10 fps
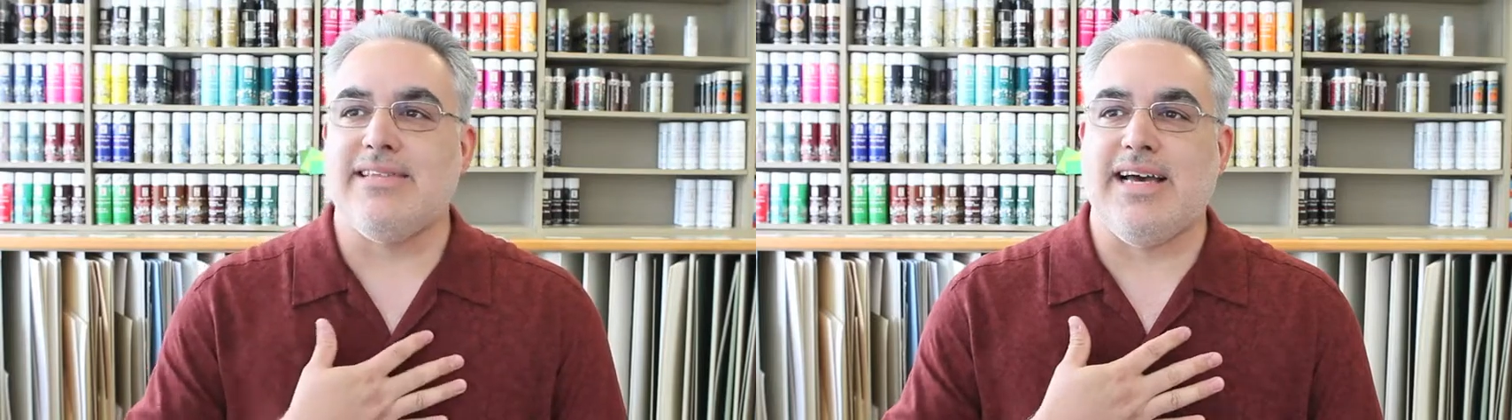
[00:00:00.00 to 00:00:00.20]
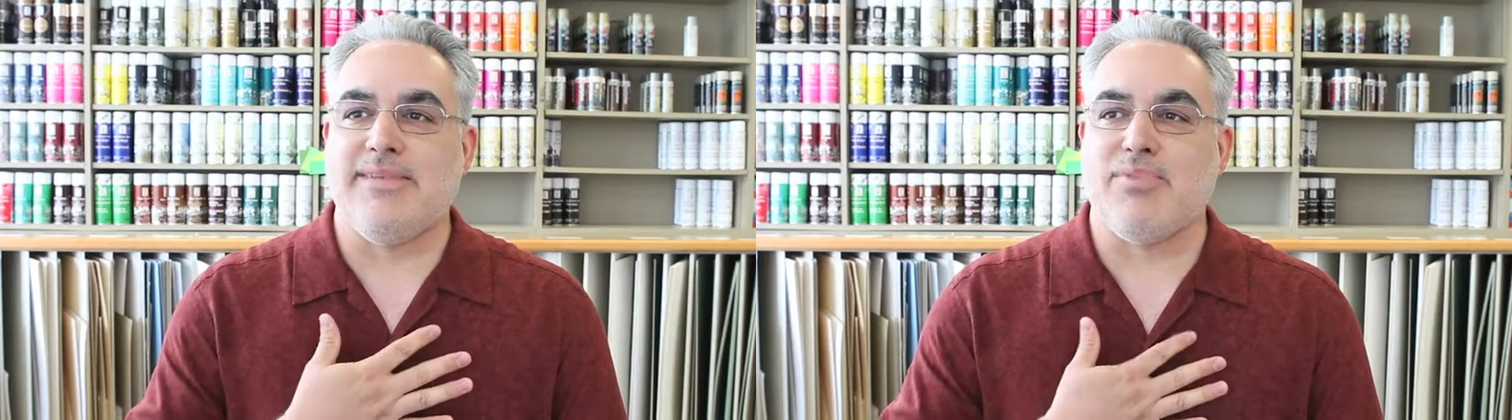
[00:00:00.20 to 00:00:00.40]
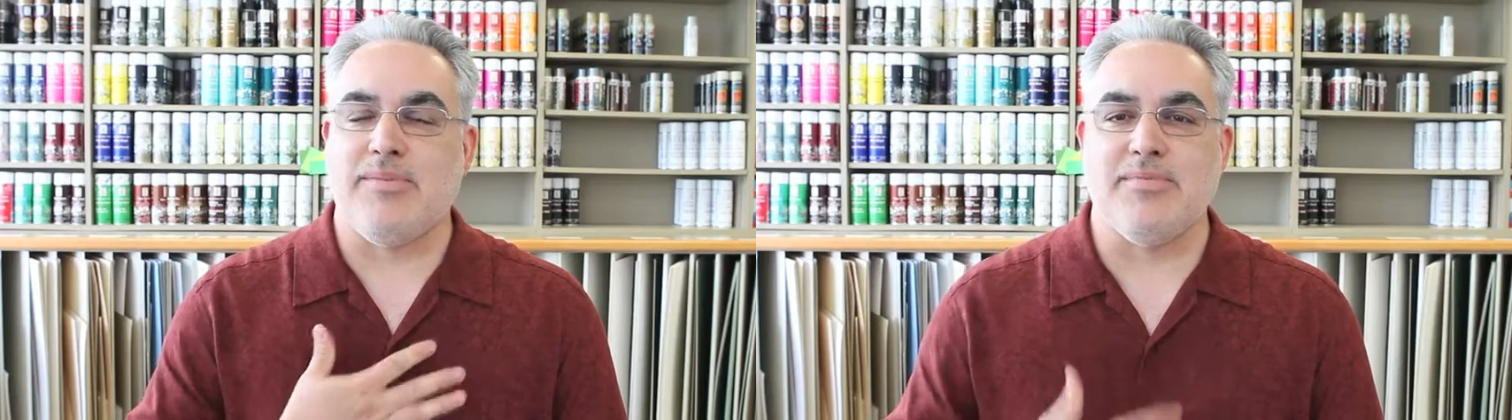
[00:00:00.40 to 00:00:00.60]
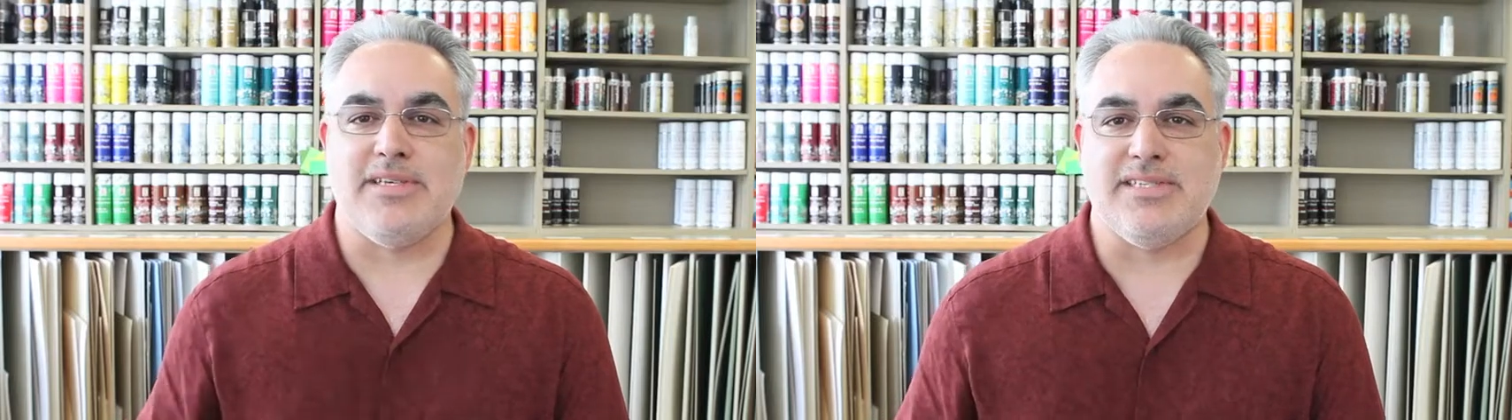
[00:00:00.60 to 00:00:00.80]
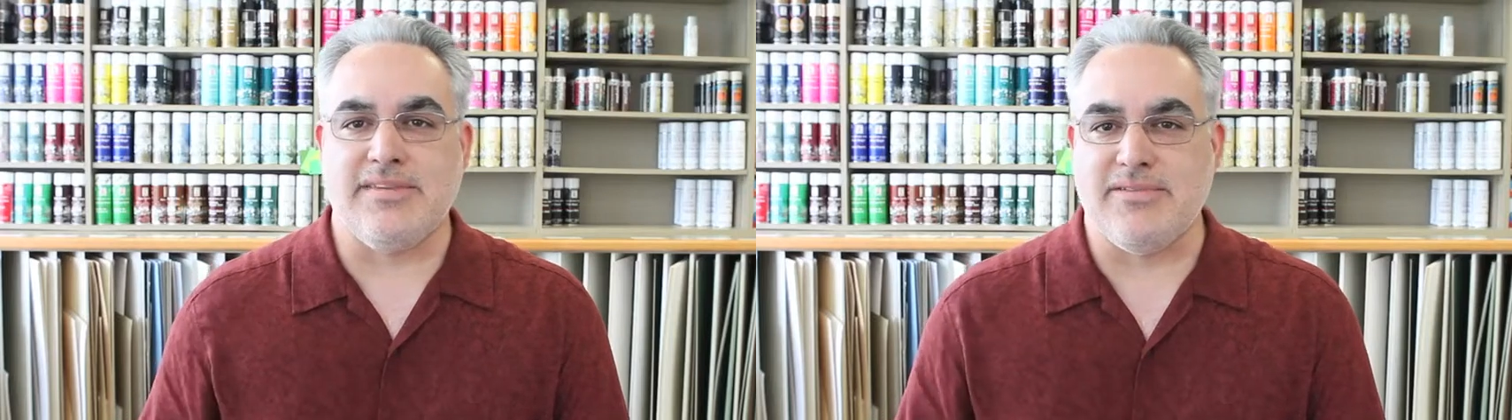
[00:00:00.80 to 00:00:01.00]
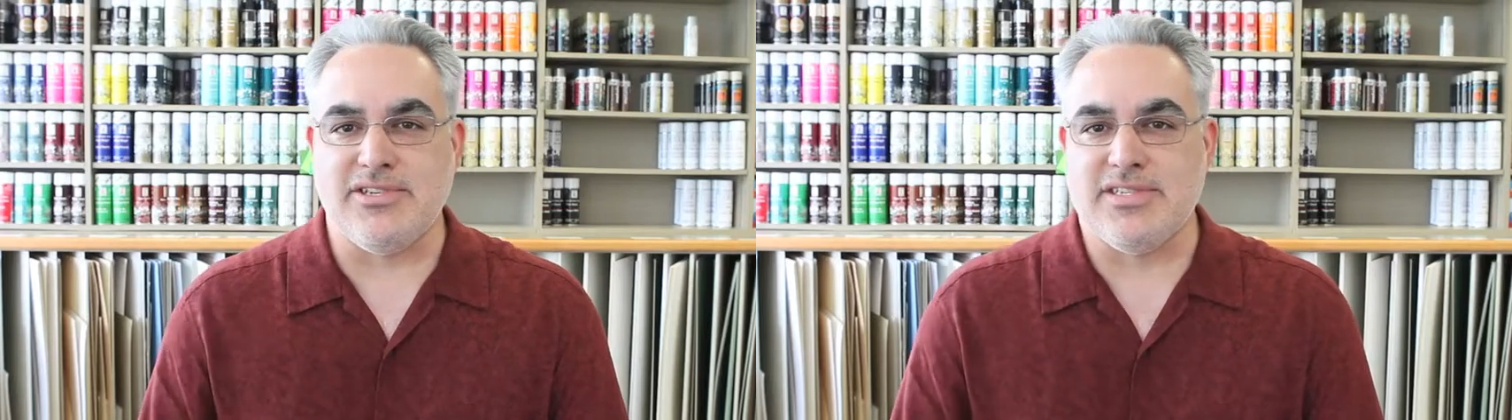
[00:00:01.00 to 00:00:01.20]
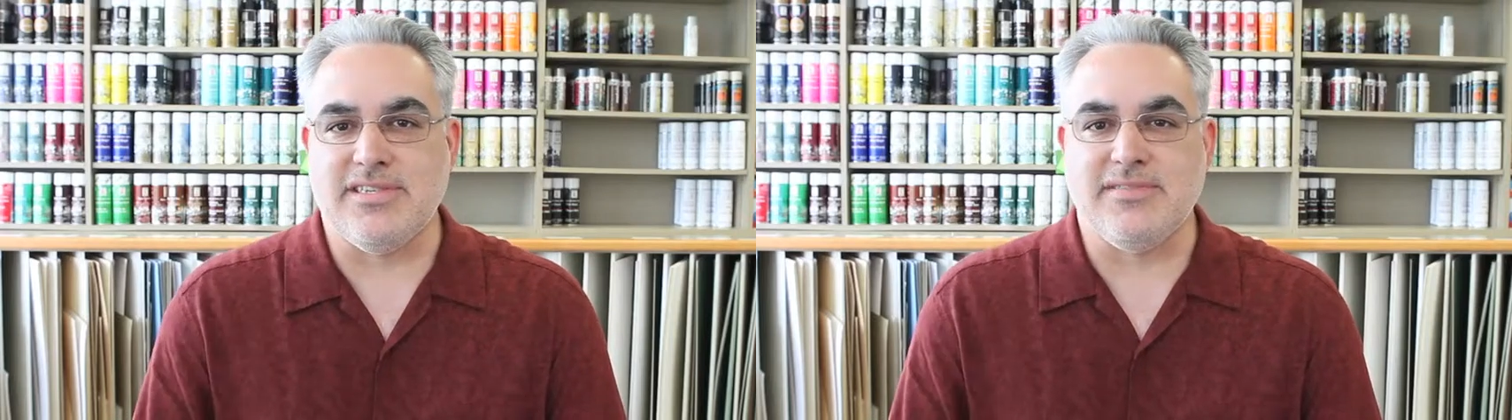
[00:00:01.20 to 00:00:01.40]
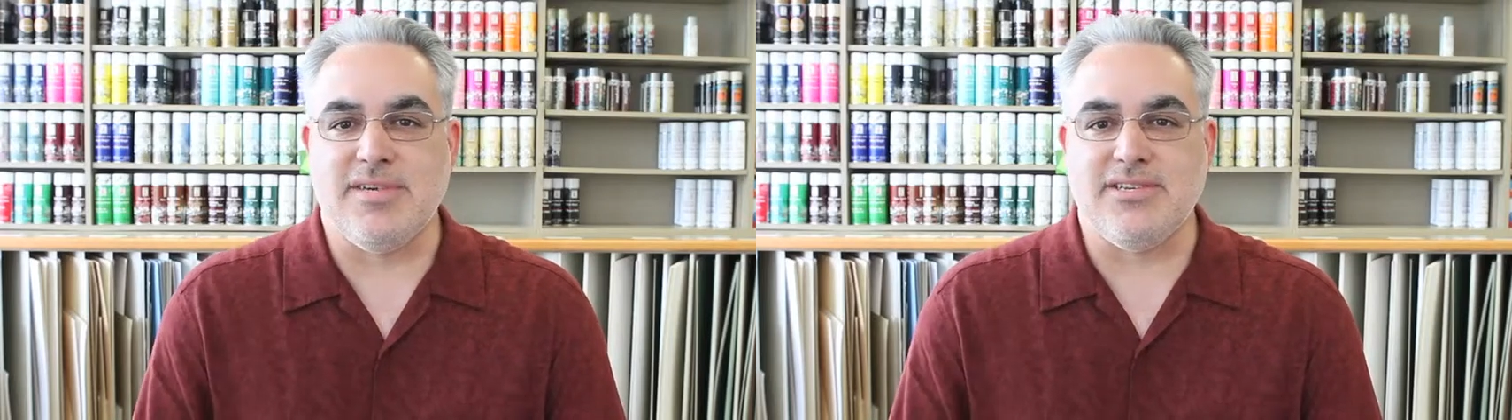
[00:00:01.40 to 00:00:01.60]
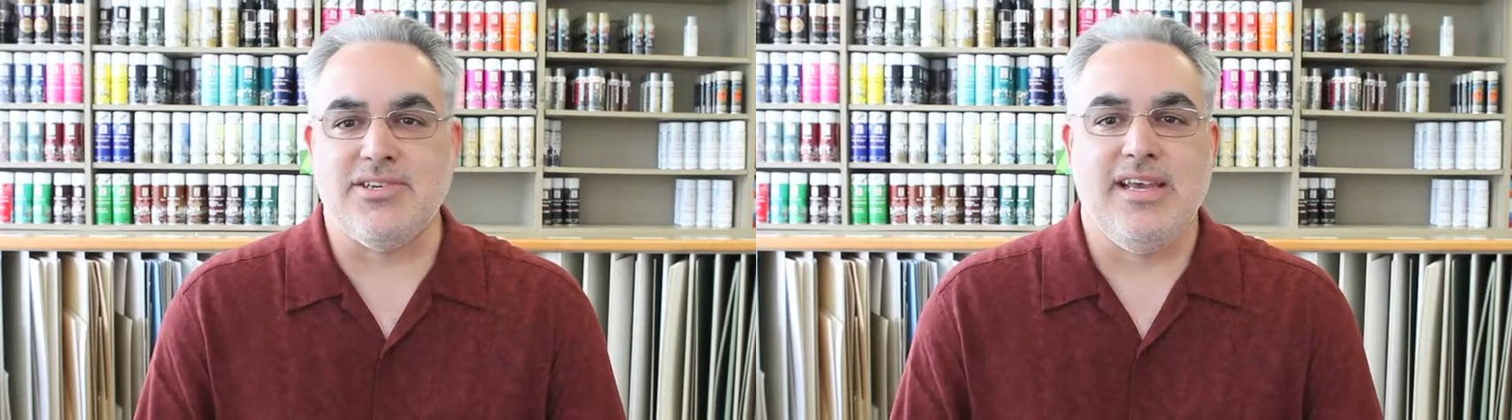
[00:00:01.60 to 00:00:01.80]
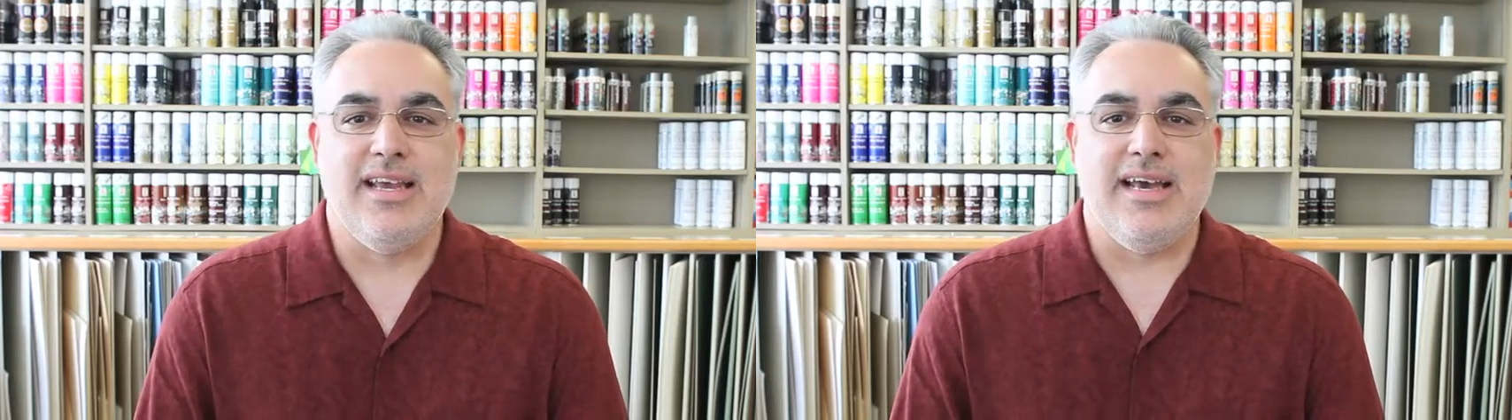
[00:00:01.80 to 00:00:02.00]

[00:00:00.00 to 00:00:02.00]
I probably suffer just as much